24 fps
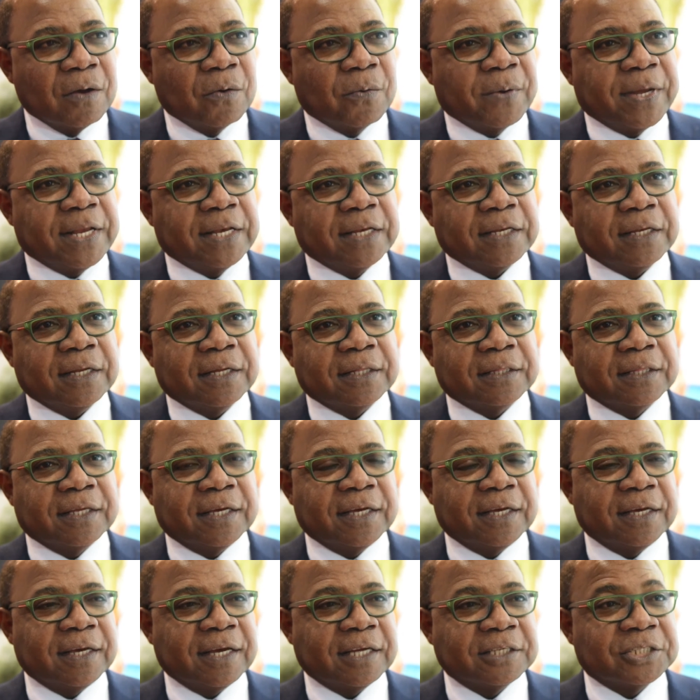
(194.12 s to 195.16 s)
Well,
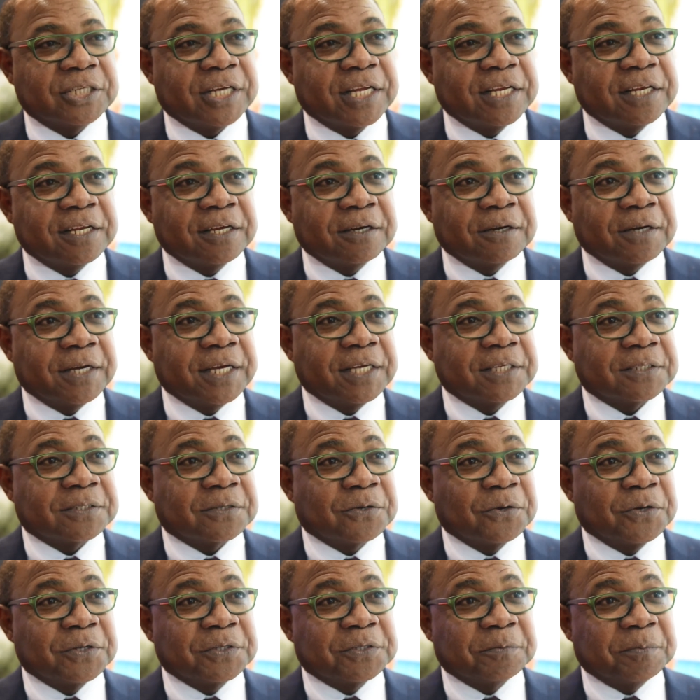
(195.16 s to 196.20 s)
the agenda is
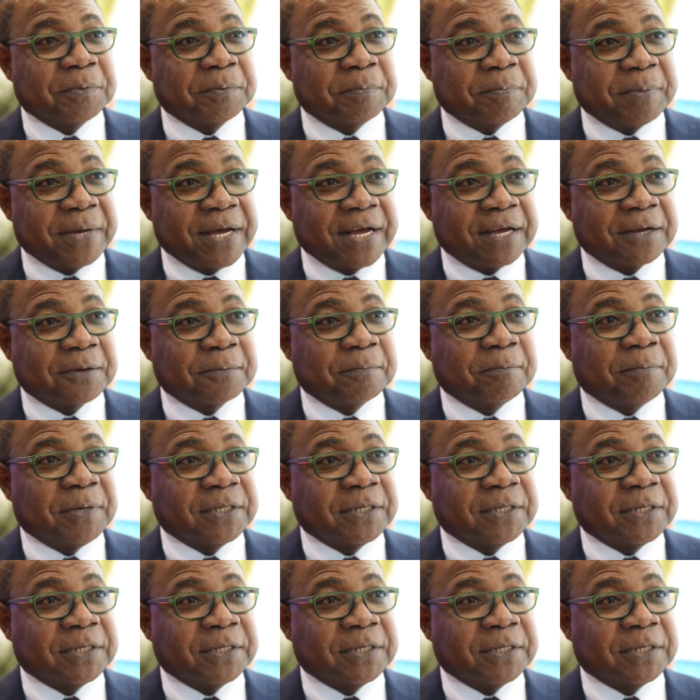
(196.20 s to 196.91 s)
going to be packed,